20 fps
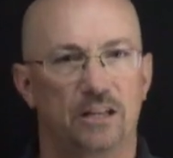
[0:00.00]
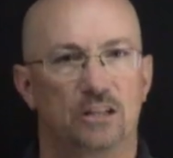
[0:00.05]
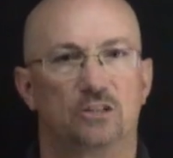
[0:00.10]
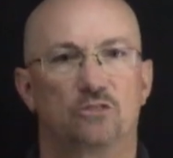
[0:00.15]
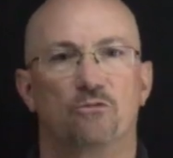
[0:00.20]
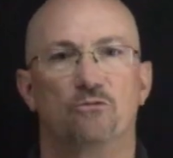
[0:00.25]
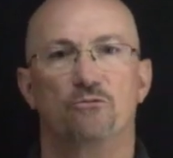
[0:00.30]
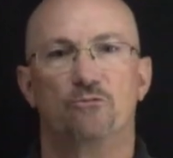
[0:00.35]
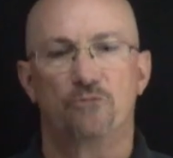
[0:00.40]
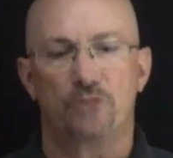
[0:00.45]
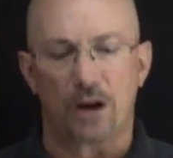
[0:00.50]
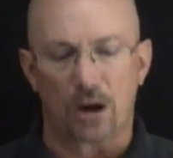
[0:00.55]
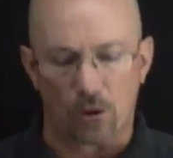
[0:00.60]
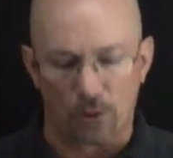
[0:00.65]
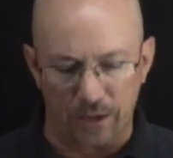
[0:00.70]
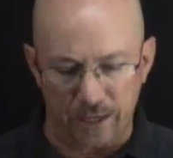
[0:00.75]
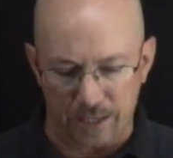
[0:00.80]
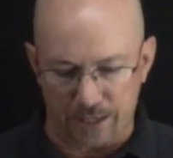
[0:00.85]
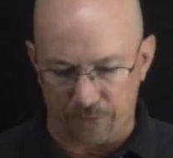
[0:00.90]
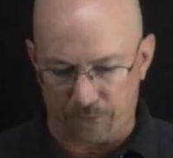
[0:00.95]
It's
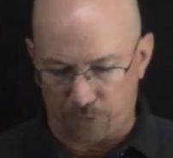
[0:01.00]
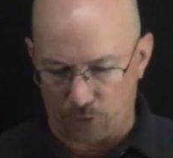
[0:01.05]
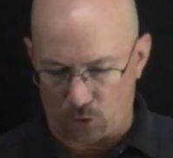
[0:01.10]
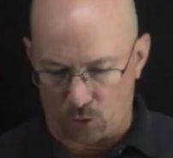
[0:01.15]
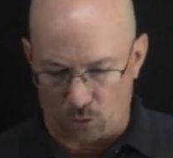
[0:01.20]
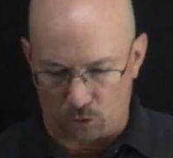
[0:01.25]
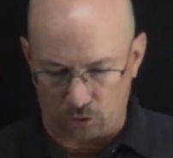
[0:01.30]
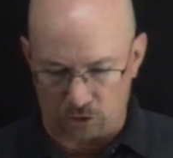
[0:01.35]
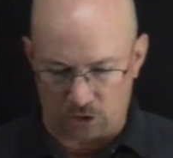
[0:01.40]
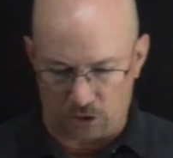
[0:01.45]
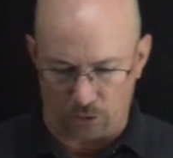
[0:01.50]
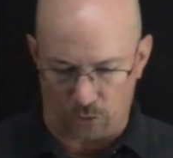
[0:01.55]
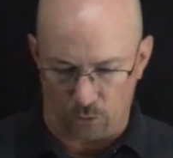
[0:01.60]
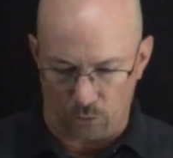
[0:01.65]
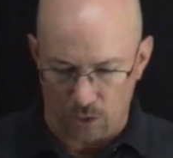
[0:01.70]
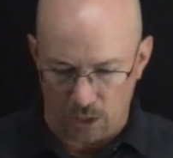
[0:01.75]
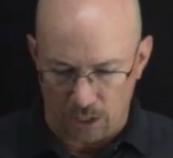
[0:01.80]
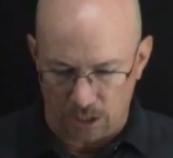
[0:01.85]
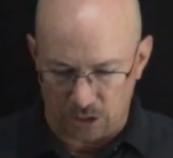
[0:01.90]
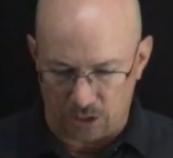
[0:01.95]
very difficult
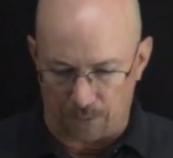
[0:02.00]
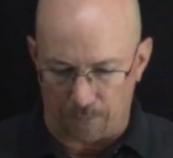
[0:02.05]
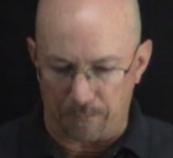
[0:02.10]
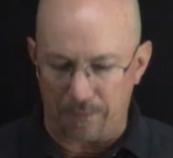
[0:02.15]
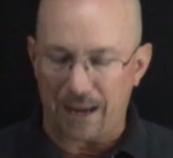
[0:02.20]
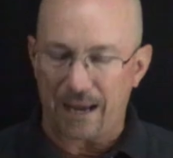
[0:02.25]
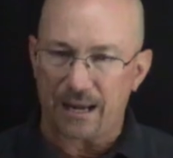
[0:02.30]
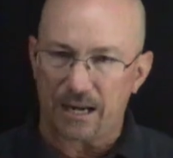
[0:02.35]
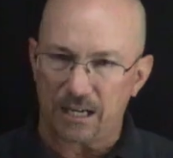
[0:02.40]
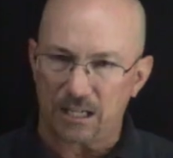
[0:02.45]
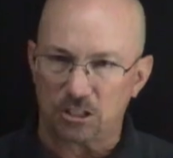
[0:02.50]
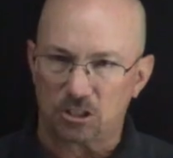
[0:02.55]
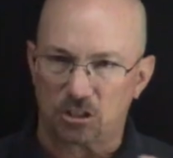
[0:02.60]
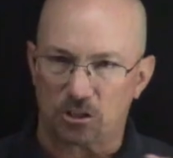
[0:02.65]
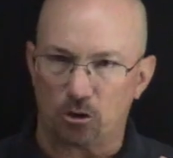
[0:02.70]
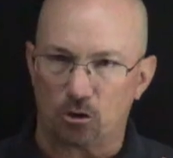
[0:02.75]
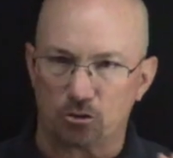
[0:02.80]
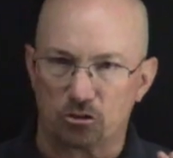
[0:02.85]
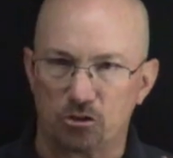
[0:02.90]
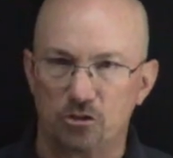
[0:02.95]
to manage.
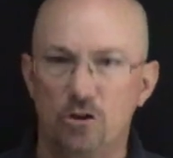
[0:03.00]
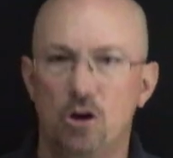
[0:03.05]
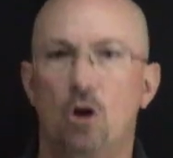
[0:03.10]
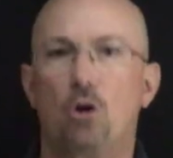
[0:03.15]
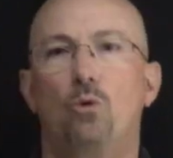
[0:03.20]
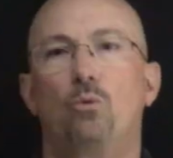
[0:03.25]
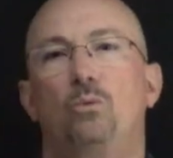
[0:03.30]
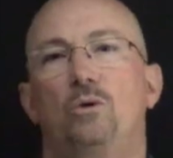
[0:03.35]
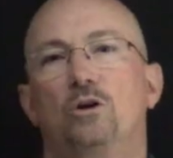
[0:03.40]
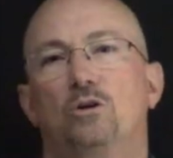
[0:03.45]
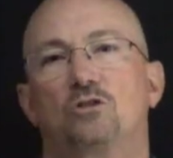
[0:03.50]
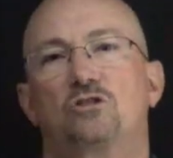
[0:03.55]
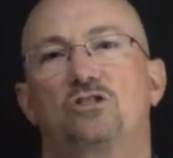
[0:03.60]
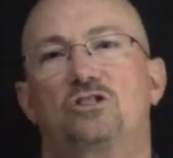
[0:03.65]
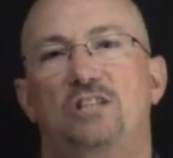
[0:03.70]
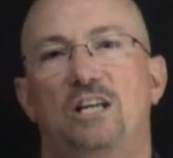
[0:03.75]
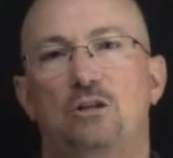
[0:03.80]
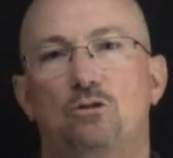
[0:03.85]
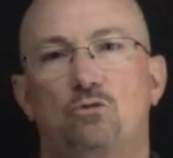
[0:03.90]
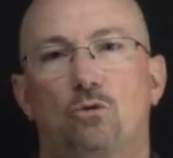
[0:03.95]
There's no real
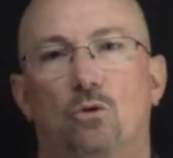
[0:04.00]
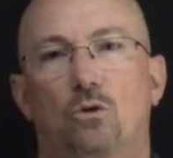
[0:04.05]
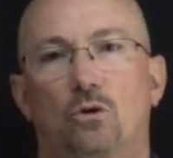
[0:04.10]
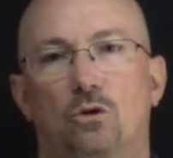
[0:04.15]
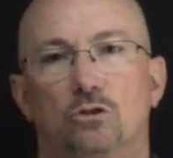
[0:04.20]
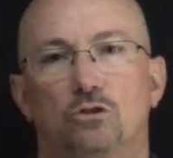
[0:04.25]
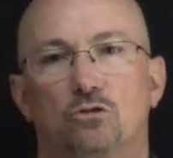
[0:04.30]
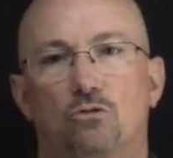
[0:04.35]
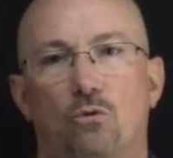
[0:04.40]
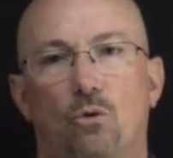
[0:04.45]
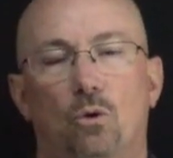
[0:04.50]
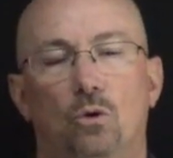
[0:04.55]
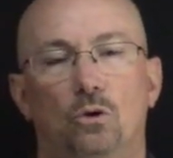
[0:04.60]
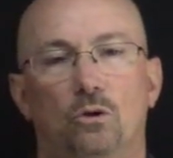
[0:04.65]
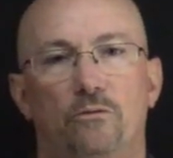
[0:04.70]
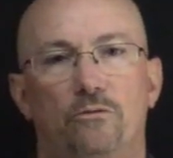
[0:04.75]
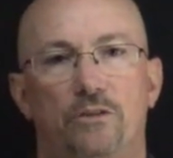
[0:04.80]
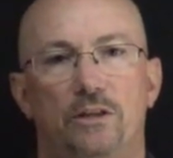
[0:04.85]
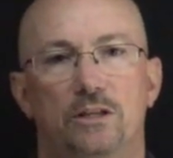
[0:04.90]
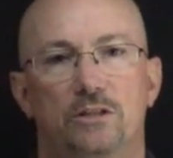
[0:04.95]
central control
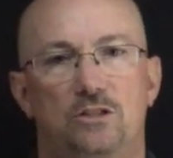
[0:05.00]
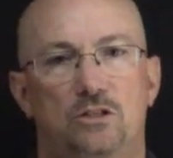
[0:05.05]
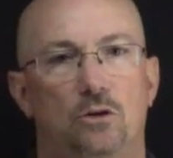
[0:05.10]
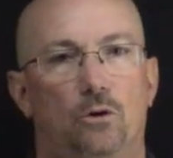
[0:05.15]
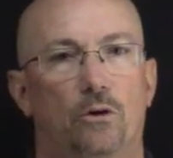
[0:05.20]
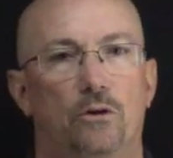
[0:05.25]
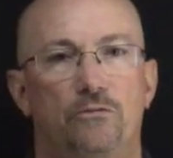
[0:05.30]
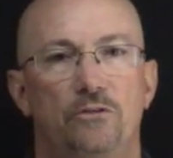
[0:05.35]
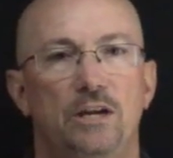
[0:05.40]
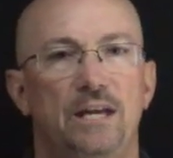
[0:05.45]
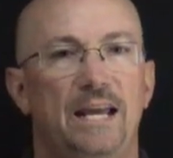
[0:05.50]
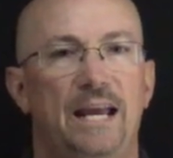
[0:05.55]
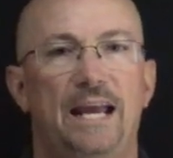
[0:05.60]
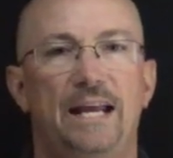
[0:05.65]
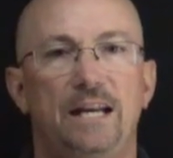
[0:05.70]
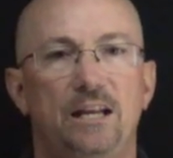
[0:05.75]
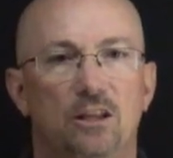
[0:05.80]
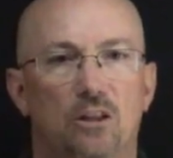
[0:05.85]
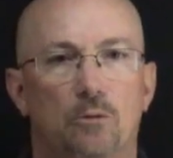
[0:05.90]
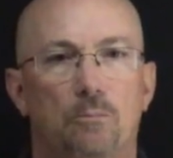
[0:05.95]
of this. So if
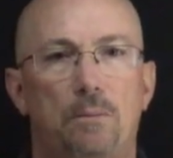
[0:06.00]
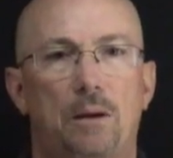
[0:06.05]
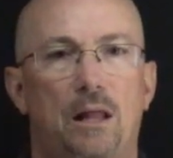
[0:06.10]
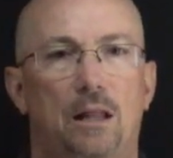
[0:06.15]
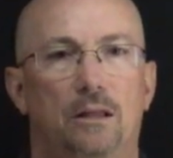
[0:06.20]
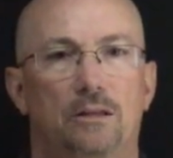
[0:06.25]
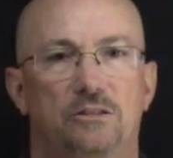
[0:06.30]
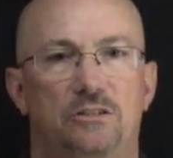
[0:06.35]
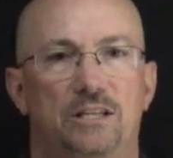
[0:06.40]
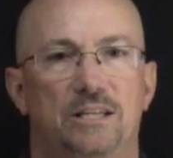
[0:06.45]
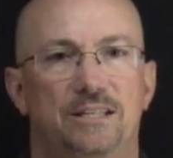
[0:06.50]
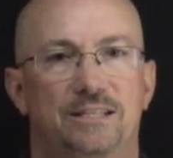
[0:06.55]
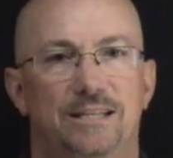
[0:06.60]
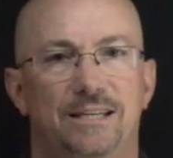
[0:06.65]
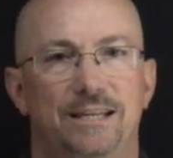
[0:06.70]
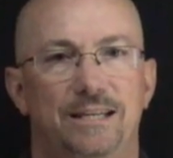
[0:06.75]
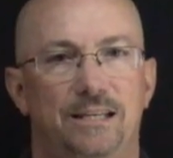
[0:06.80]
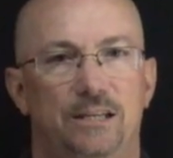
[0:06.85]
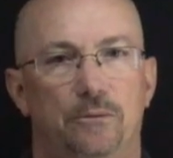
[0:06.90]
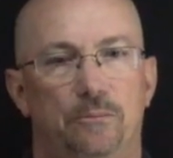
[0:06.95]
any of the policies
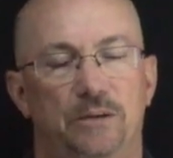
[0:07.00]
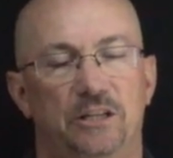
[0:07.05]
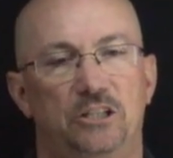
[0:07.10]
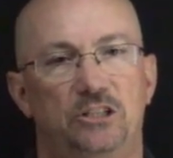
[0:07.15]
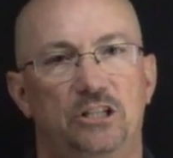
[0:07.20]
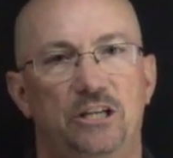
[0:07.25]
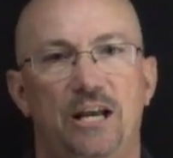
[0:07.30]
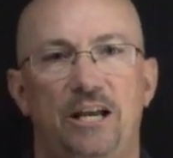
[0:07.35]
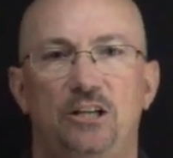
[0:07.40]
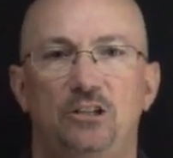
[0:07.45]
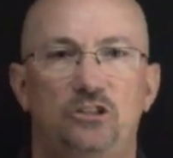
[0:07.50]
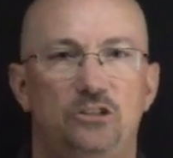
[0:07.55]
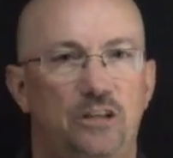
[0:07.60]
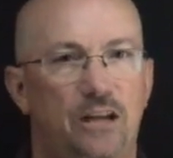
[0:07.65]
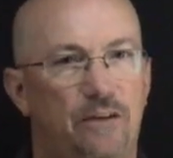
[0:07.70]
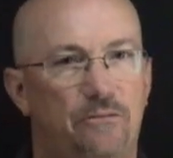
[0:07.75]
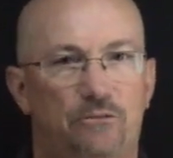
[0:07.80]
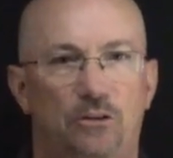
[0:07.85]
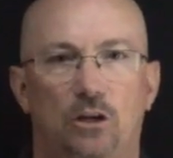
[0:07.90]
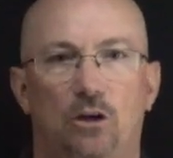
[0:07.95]
need to be changed, you
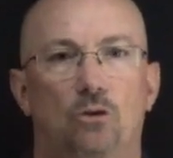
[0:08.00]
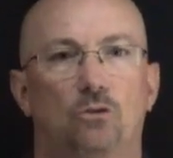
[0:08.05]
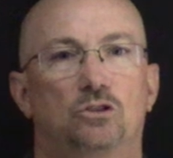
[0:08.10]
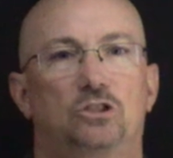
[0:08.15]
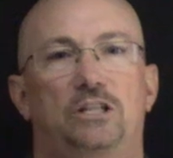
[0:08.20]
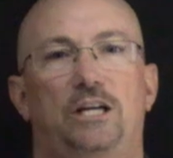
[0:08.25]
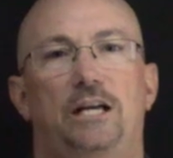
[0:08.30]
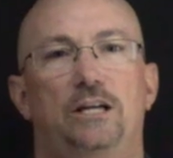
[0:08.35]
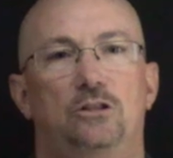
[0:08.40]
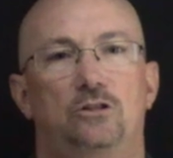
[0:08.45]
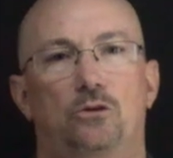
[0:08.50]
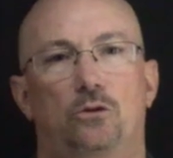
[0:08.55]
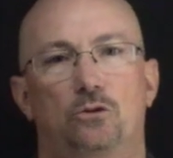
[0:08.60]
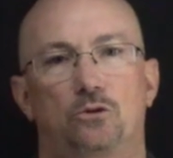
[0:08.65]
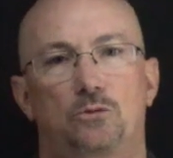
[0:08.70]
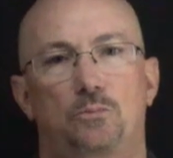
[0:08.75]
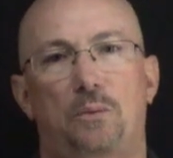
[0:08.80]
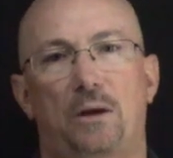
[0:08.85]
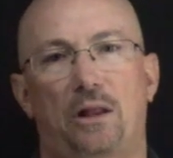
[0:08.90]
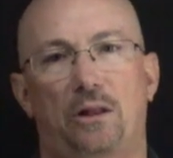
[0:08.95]
have to go change
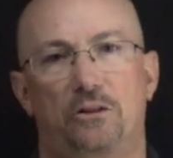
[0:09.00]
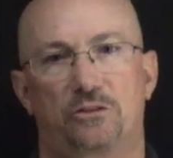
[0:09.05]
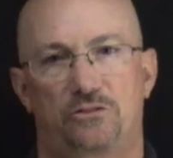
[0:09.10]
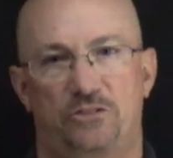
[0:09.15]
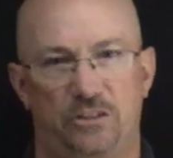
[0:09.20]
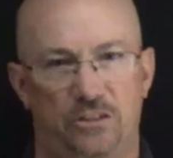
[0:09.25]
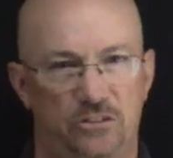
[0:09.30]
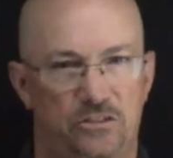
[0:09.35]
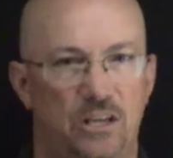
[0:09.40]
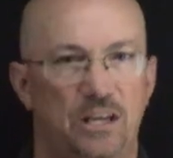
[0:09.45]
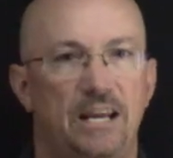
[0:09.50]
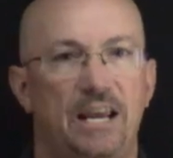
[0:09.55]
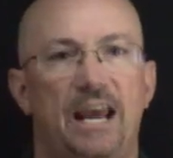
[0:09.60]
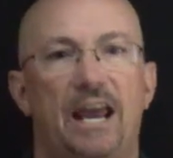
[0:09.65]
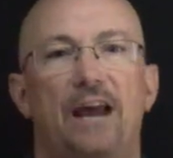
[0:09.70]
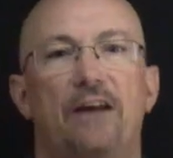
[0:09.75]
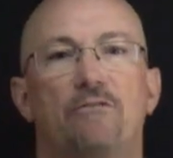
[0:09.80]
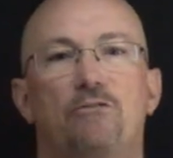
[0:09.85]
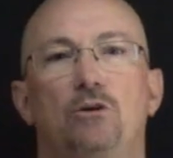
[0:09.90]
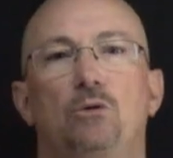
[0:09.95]
those policies
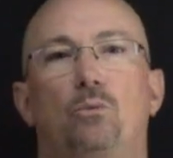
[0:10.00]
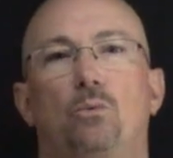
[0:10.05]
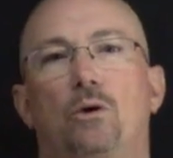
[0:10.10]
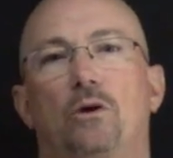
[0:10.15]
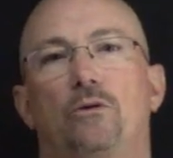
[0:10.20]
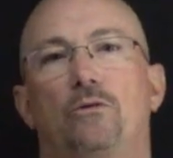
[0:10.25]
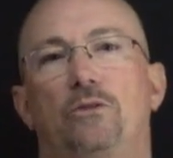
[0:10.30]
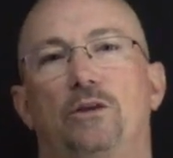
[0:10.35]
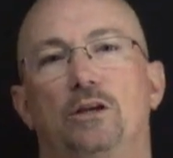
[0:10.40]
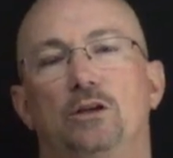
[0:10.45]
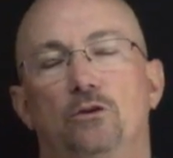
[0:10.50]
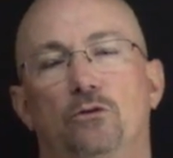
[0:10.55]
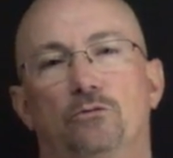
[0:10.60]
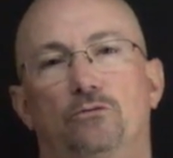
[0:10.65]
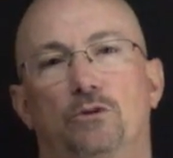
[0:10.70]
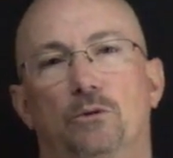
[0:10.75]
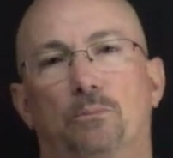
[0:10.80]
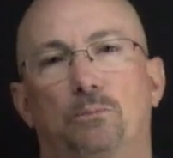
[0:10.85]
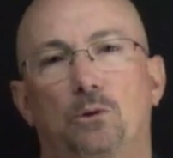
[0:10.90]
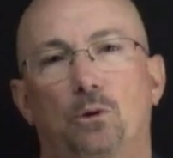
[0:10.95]
everywhere that
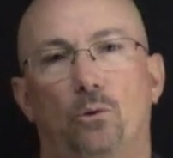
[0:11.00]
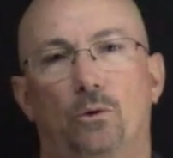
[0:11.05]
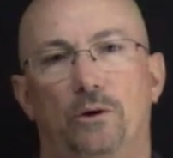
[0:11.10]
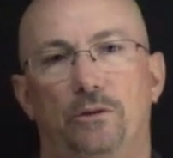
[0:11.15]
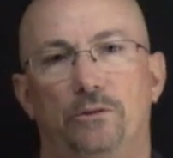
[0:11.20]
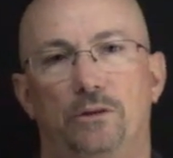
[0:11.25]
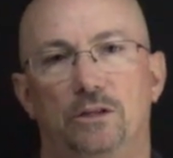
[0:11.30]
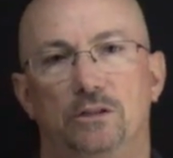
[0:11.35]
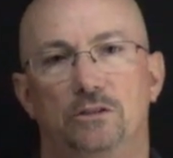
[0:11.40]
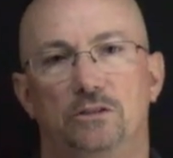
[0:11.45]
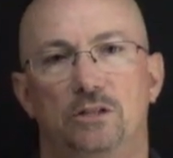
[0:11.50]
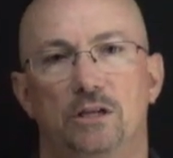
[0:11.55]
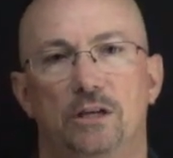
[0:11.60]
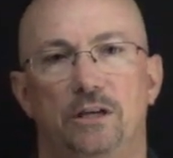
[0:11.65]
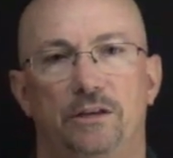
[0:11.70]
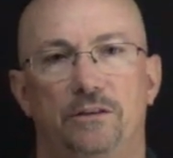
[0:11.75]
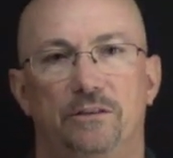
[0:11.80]
you've deployed these